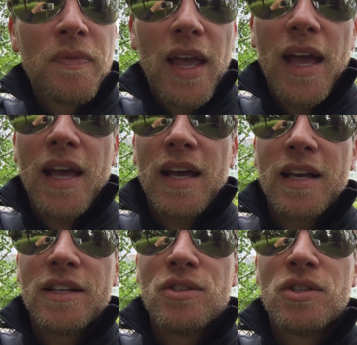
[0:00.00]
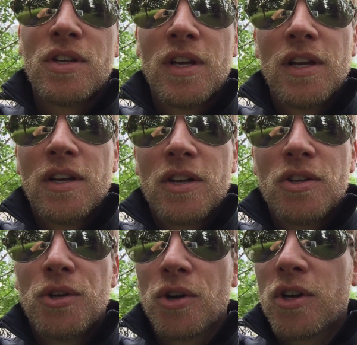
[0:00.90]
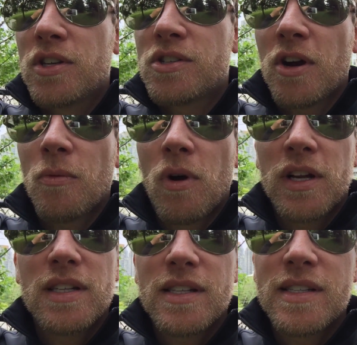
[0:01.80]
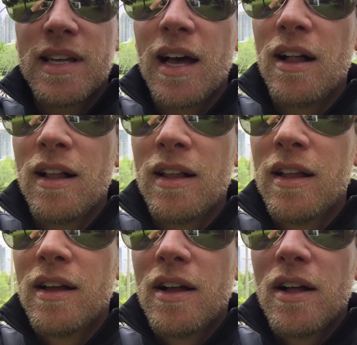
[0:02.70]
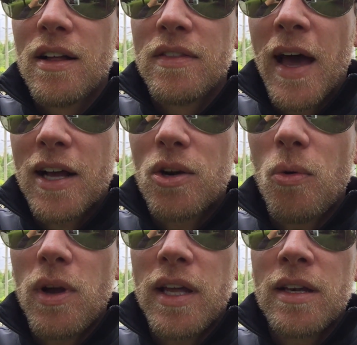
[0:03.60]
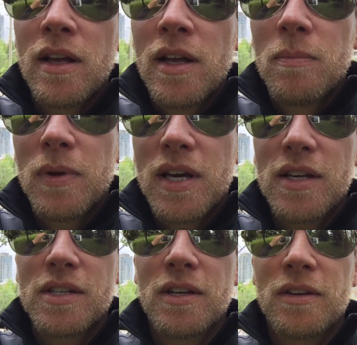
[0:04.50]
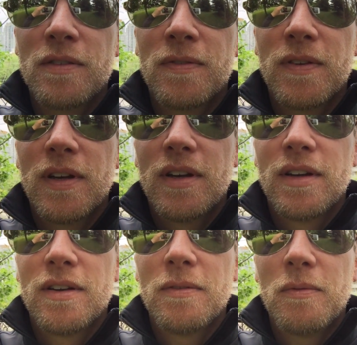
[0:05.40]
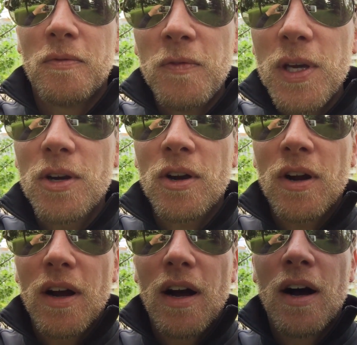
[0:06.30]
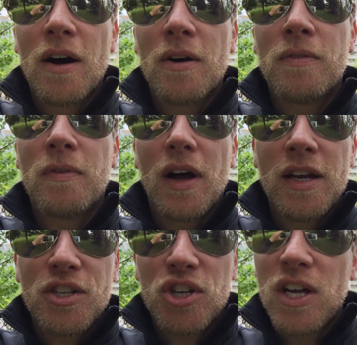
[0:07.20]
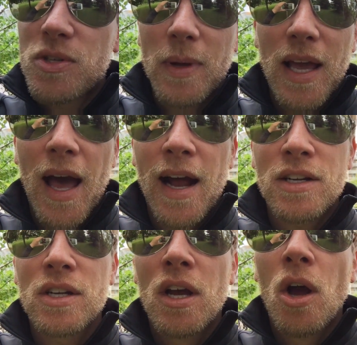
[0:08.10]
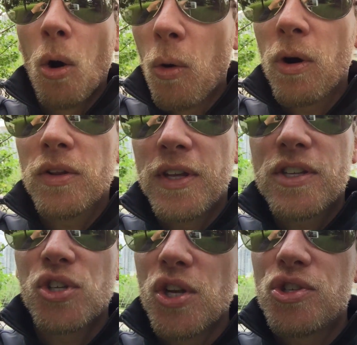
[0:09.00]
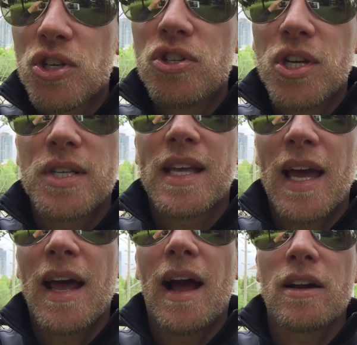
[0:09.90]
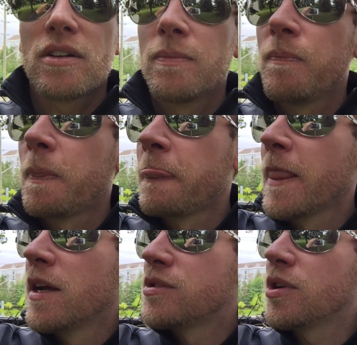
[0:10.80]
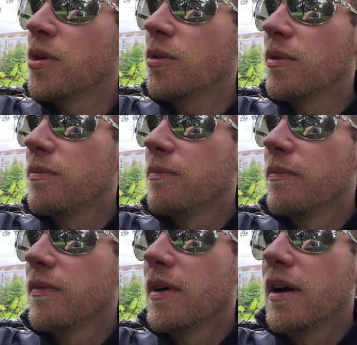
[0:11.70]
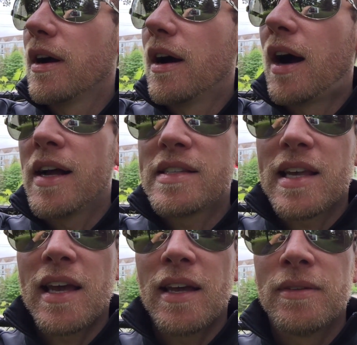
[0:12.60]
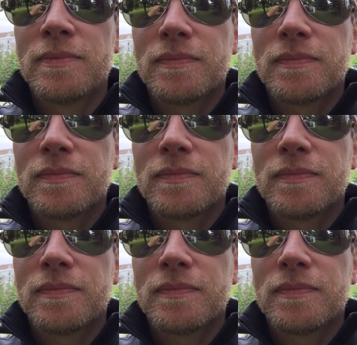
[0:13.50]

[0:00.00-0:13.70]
and you're going to start wanting to sell that coin because of fear of an exchange being hacked, or the exchange could just get hacked. So I say,